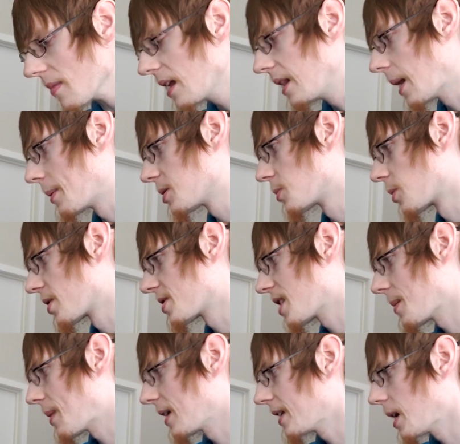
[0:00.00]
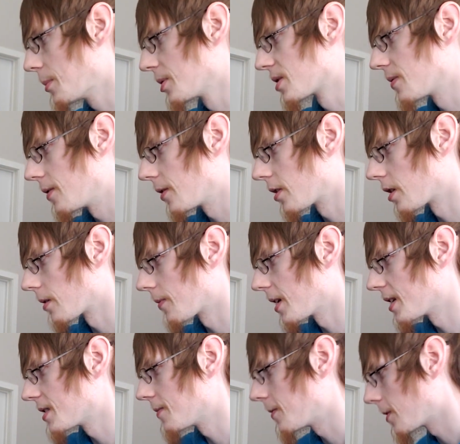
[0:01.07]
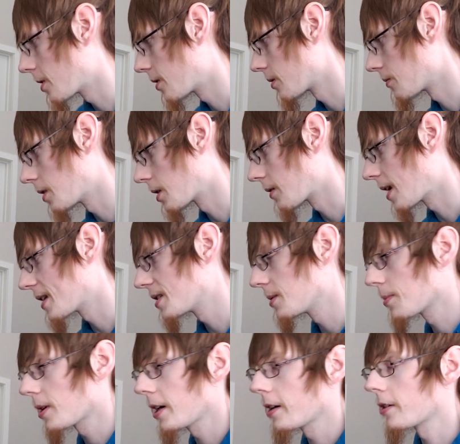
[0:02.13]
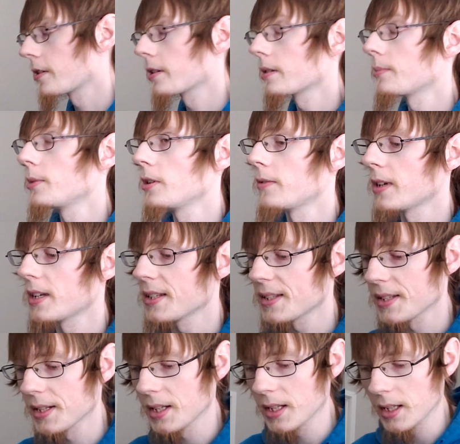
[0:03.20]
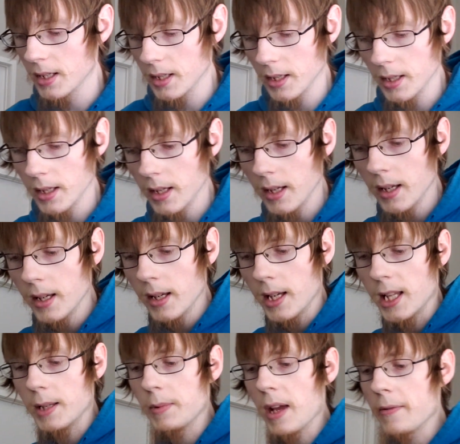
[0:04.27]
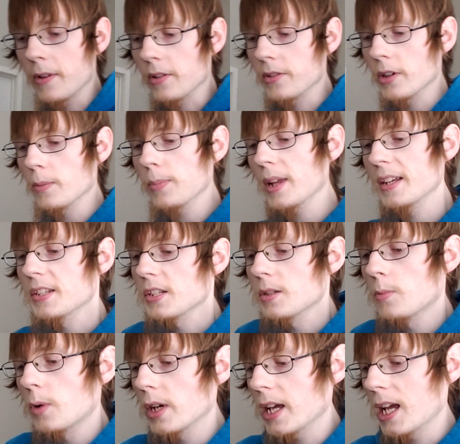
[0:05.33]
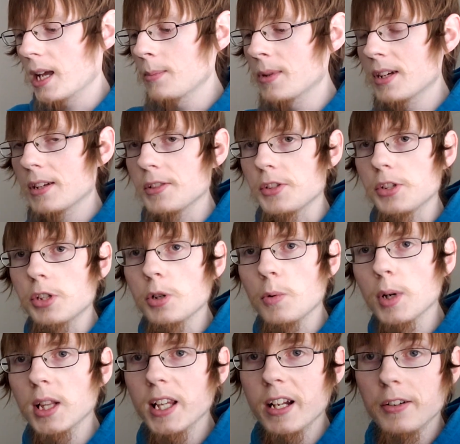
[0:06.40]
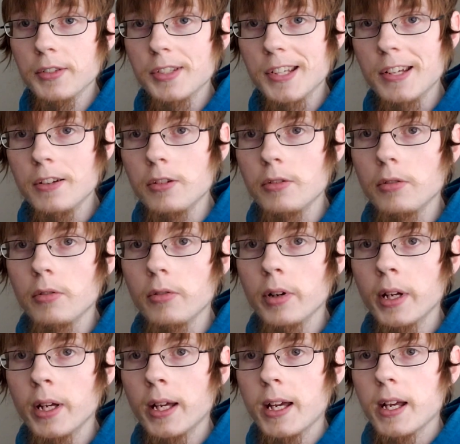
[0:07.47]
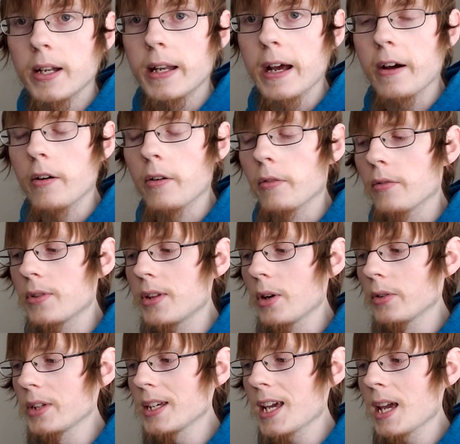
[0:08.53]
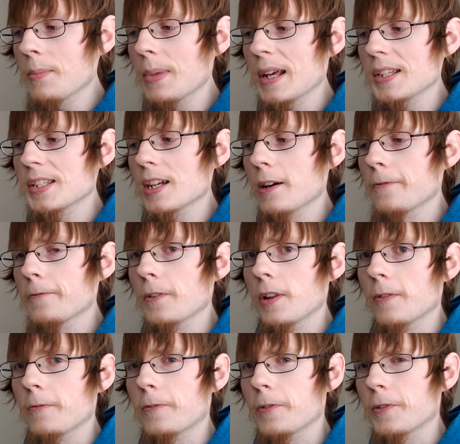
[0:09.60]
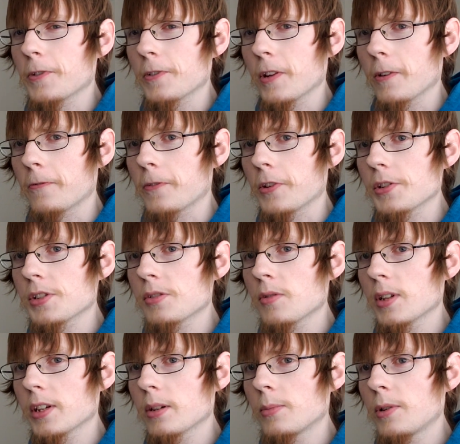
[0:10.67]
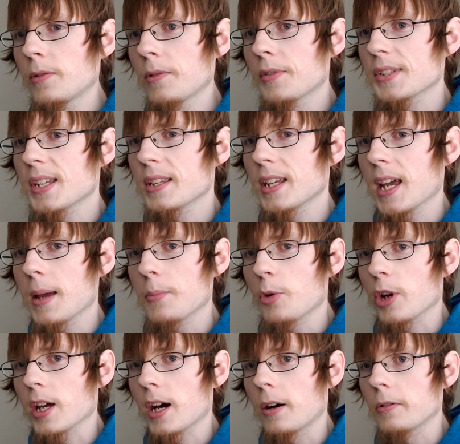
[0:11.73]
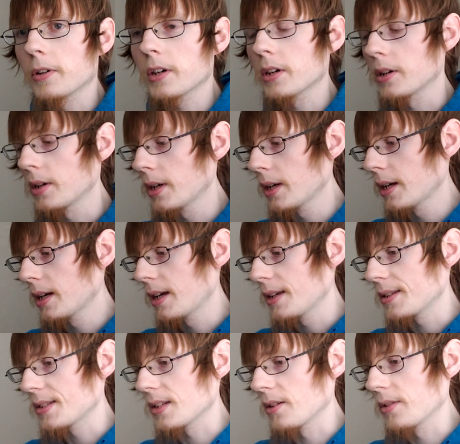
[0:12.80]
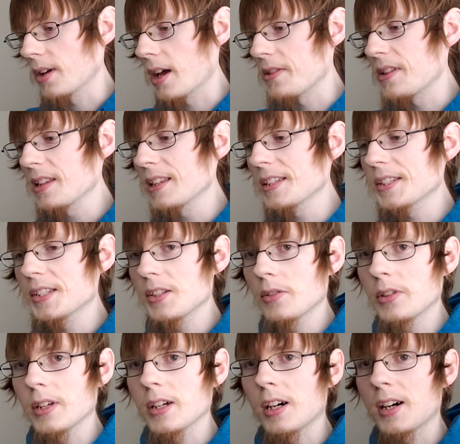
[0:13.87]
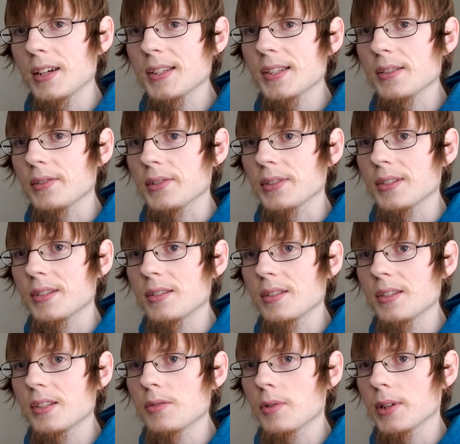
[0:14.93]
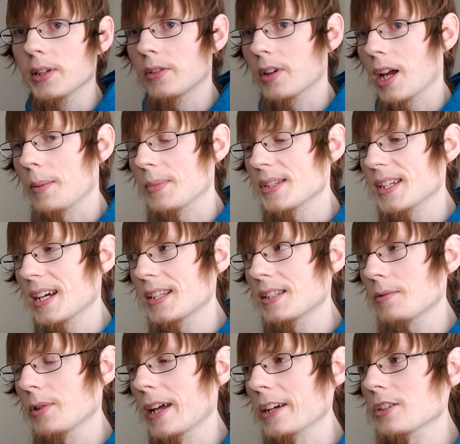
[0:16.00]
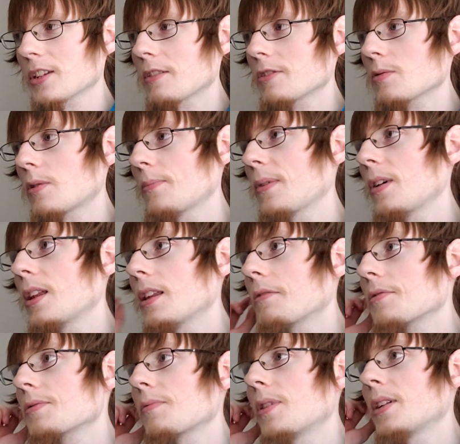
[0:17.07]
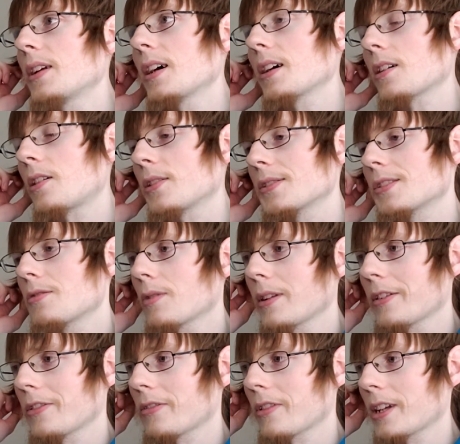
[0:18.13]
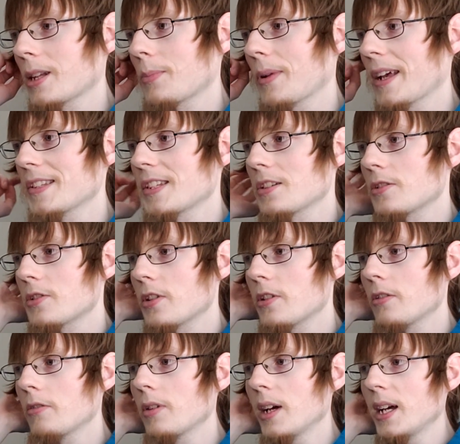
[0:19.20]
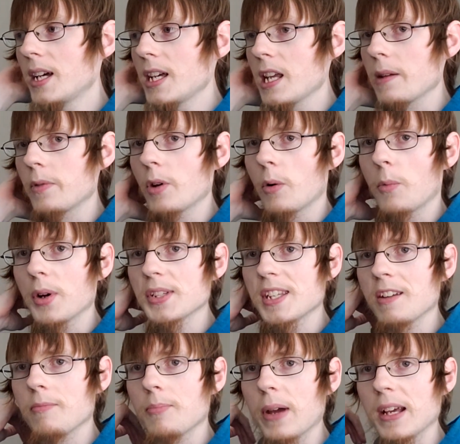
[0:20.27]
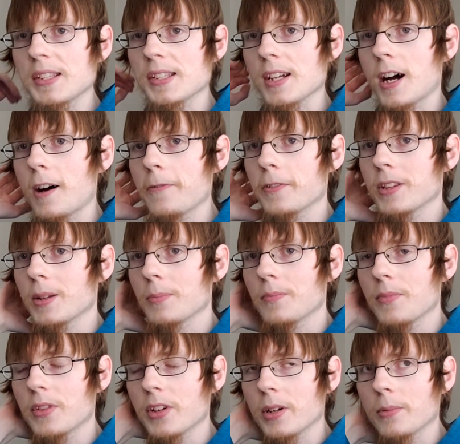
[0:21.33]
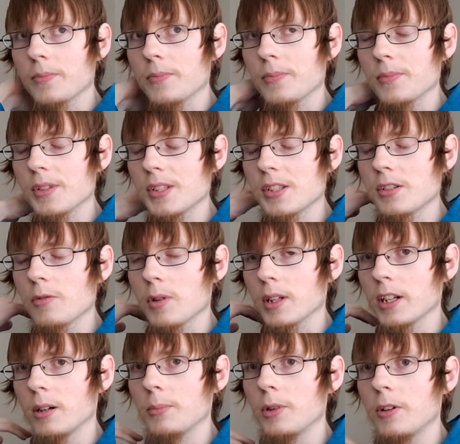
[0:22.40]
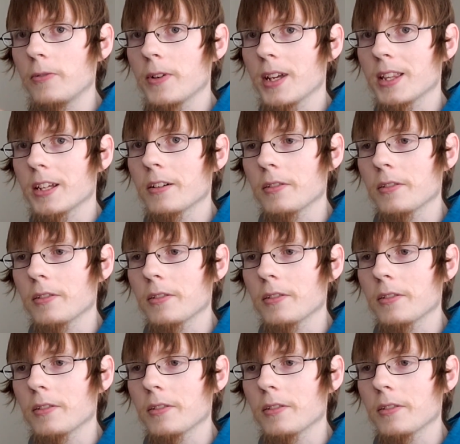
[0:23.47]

Not much more to say about that. Most of you heard of it. If you heard of the Rugrats, you probably heard of the movies. And then we have our third PlayStation 1 game, Stuart Little 2. Now, the only game based off of the first Stuart Little movie was on the Game Boy Color. So I think this is the only console Stuart Little game. Besides, well, actually, there was one called Stuart Little 3 on the PlayStation 2. Even though it wasn't even based off of the third Stuart Little movie, it